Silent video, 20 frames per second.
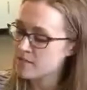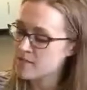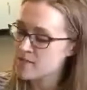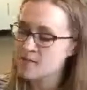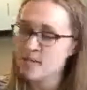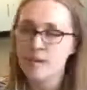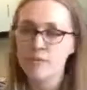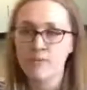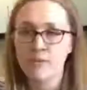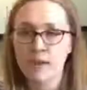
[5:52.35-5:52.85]

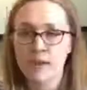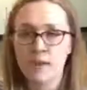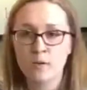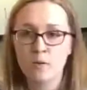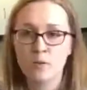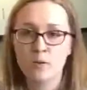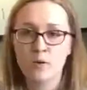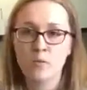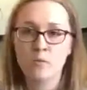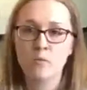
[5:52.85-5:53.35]
I've got
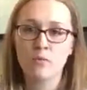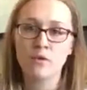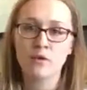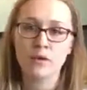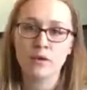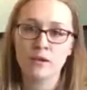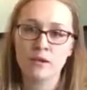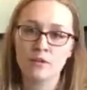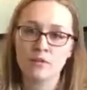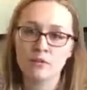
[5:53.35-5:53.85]
one more
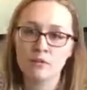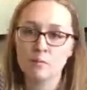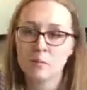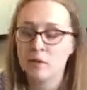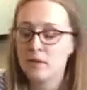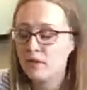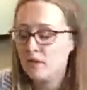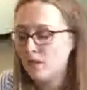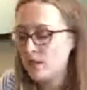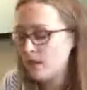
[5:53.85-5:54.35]
nail trimming
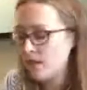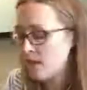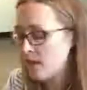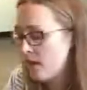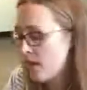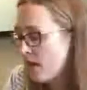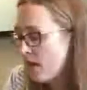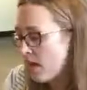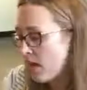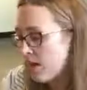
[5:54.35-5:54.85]
thing,
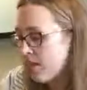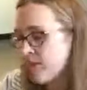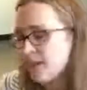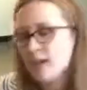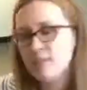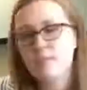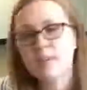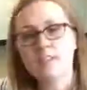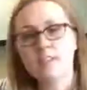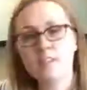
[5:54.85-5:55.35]
and then I've
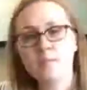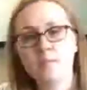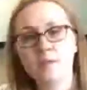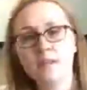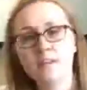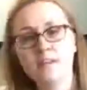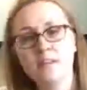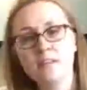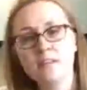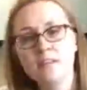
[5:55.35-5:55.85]
got some
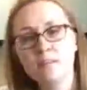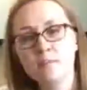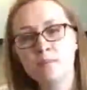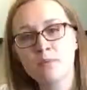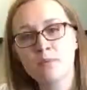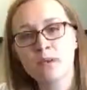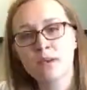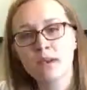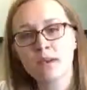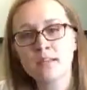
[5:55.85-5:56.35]
ideas, but
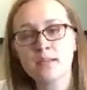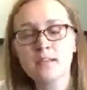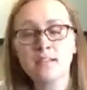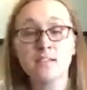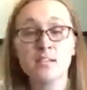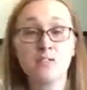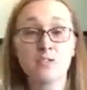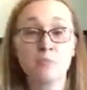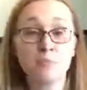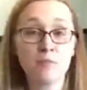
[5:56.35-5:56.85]
I'd like to hear
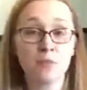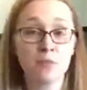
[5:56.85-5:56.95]
from you.